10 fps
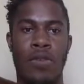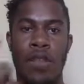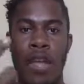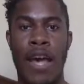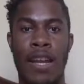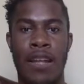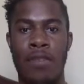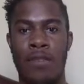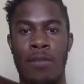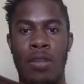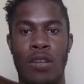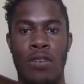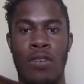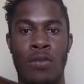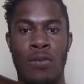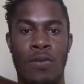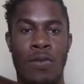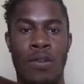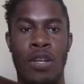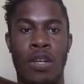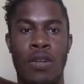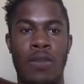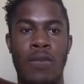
So that needs to be atoned for,